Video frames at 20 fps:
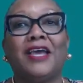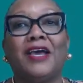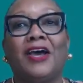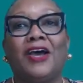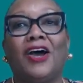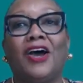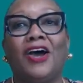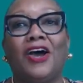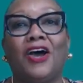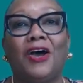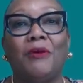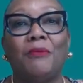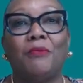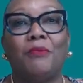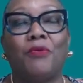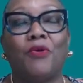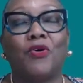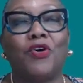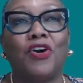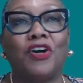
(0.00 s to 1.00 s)

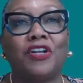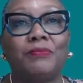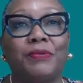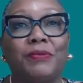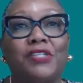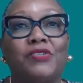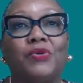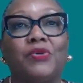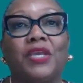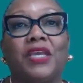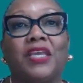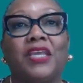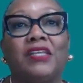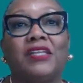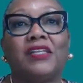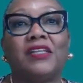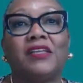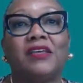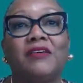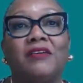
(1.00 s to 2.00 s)
born
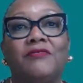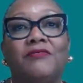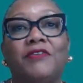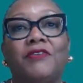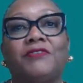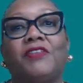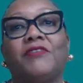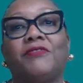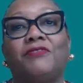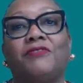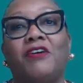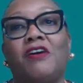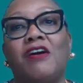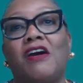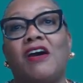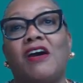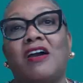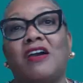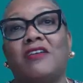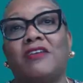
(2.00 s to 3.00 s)
between
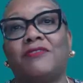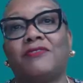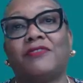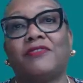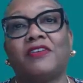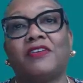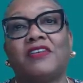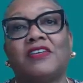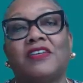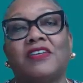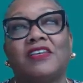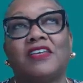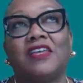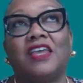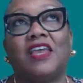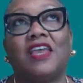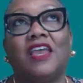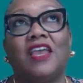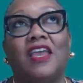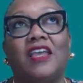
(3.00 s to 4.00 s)
55
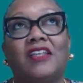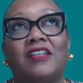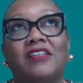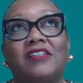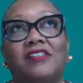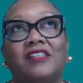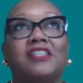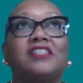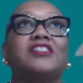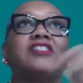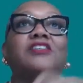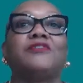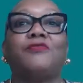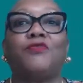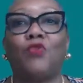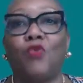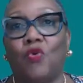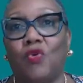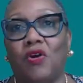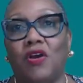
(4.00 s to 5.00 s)
and
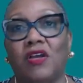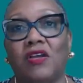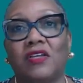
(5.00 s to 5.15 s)
64.